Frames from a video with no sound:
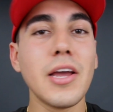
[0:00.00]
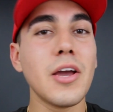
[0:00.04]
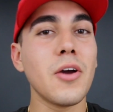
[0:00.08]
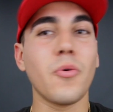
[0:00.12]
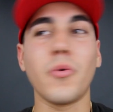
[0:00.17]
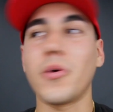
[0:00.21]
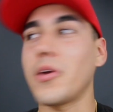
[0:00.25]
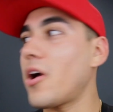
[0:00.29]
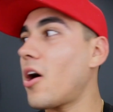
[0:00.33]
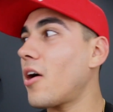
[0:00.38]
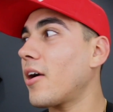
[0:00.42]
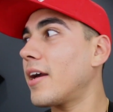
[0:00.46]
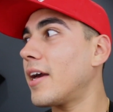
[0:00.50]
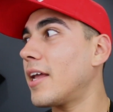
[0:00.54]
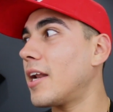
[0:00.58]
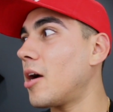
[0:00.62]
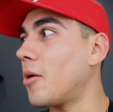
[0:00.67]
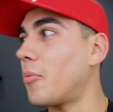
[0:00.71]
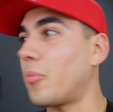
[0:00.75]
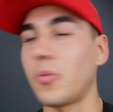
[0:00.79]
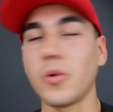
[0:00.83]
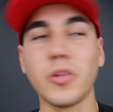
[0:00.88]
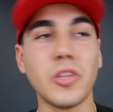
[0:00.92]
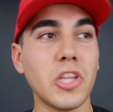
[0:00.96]
We all get
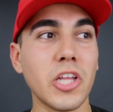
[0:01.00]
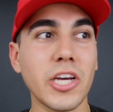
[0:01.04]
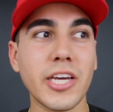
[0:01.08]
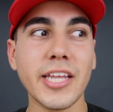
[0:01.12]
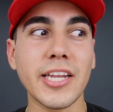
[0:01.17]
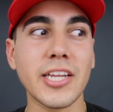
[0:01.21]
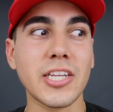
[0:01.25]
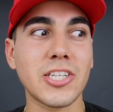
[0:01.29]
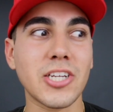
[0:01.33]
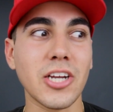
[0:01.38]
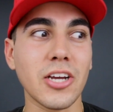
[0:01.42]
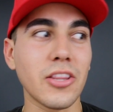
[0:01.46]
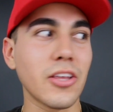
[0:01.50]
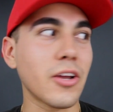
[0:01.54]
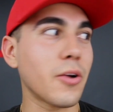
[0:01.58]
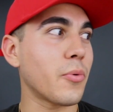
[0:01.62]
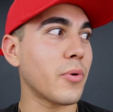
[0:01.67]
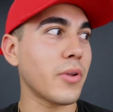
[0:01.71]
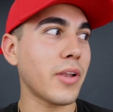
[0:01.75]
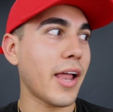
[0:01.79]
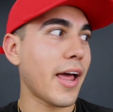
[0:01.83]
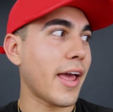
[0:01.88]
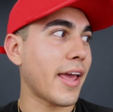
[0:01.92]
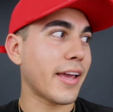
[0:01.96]
up, we look at each other and
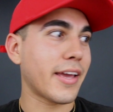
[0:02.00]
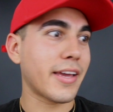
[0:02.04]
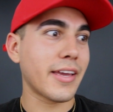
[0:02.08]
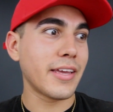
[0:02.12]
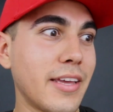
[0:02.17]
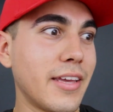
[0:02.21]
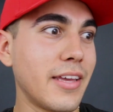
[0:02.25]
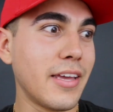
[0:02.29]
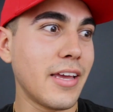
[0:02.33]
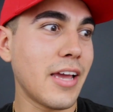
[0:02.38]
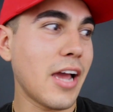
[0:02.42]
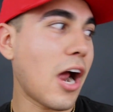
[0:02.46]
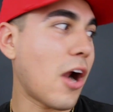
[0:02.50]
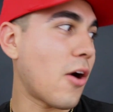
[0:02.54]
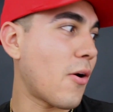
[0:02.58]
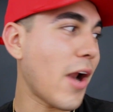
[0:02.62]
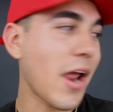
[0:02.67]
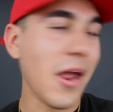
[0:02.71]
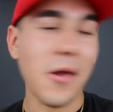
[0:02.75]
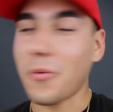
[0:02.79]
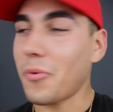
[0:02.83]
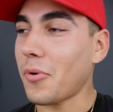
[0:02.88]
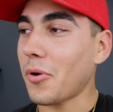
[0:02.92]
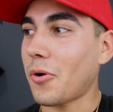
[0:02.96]
we're like, all
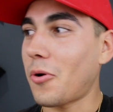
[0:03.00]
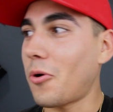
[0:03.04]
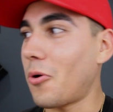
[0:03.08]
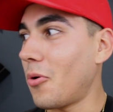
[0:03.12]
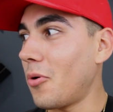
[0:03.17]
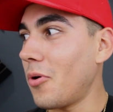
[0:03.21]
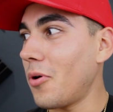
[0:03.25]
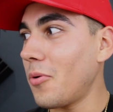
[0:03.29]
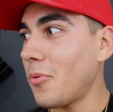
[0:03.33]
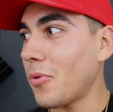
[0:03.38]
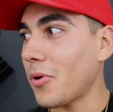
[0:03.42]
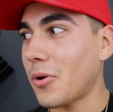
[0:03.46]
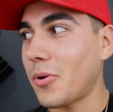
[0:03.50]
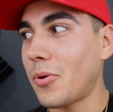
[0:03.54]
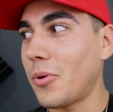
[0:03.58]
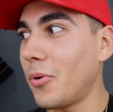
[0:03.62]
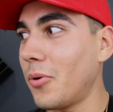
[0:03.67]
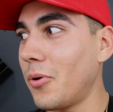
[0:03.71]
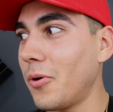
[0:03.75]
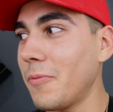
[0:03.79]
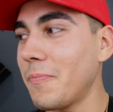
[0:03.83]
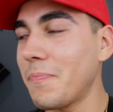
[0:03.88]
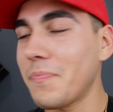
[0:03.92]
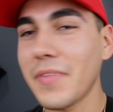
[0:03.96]
right, we're
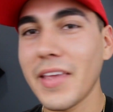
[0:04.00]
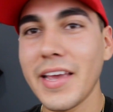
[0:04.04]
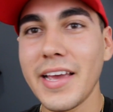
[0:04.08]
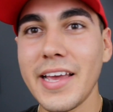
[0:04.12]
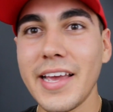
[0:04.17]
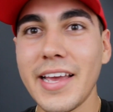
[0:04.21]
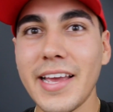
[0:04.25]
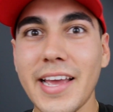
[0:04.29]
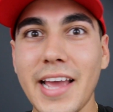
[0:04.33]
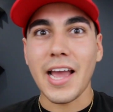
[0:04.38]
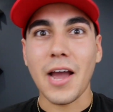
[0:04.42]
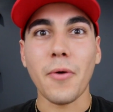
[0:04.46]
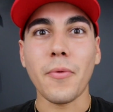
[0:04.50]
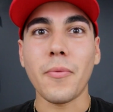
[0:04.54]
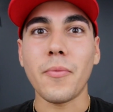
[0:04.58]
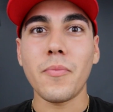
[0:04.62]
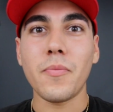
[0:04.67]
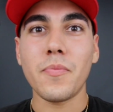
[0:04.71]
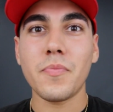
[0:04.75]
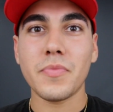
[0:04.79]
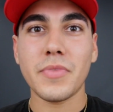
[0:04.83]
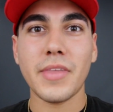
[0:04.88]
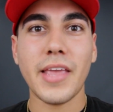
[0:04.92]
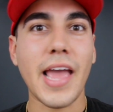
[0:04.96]
cool. And
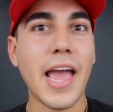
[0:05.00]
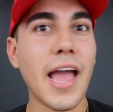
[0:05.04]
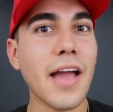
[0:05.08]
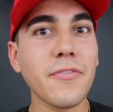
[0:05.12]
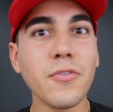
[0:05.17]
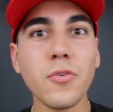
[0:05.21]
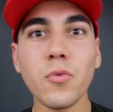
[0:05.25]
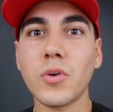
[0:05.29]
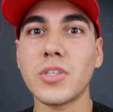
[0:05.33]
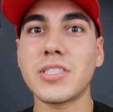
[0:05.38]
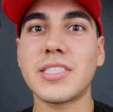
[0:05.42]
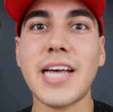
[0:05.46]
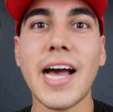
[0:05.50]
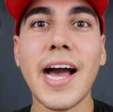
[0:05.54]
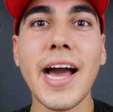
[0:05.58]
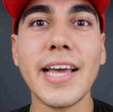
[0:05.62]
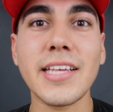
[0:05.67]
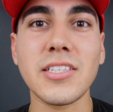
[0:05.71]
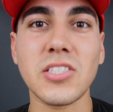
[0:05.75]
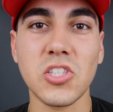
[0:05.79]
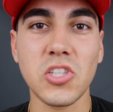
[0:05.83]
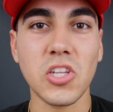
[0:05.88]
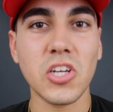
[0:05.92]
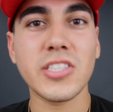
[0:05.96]
everyone's
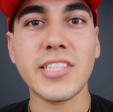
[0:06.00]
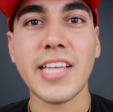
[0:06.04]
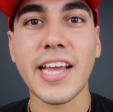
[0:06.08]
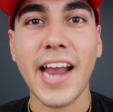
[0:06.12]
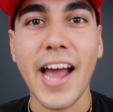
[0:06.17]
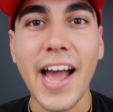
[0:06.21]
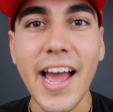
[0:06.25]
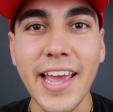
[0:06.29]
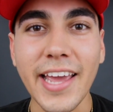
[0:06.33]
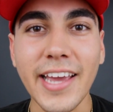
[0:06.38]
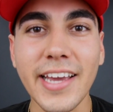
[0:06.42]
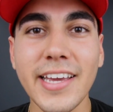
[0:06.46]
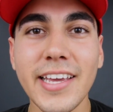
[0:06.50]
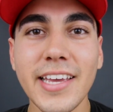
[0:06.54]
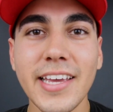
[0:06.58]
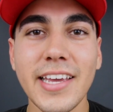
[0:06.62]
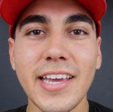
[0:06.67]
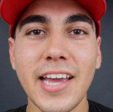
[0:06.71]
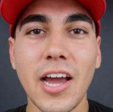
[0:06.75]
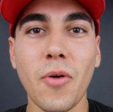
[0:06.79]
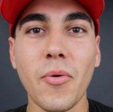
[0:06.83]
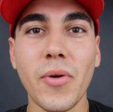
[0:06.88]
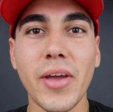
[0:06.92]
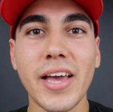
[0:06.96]
eyes looked at Ike
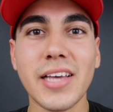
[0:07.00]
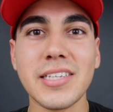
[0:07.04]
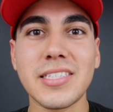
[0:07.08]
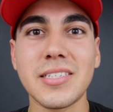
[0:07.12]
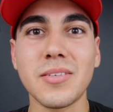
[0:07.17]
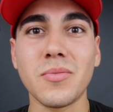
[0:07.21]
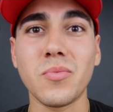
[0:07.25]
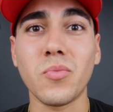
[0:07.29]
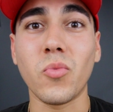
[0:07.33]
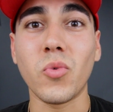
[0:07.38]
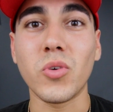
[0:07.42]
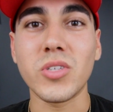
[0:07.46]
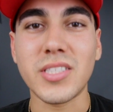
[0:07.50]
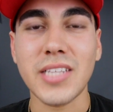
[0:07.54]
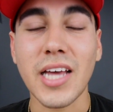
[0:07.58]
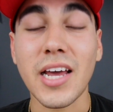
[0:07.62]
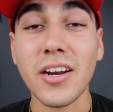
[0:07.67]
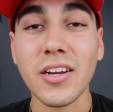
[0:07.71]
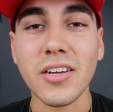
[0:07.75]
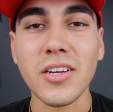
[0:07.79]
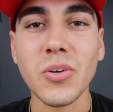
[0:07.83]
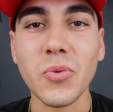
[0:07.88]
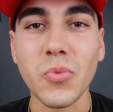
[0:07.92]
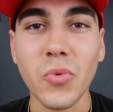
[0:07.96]
and we asked him, was that
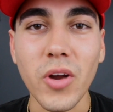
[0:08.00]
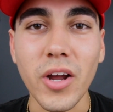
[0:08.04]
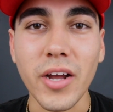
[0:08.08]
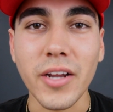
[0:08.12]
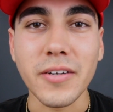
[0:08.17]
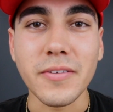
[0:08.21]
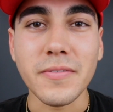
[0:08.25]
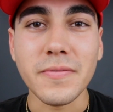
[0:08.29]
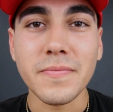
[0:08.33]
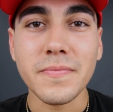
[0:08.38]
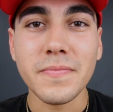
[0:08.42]
a good run?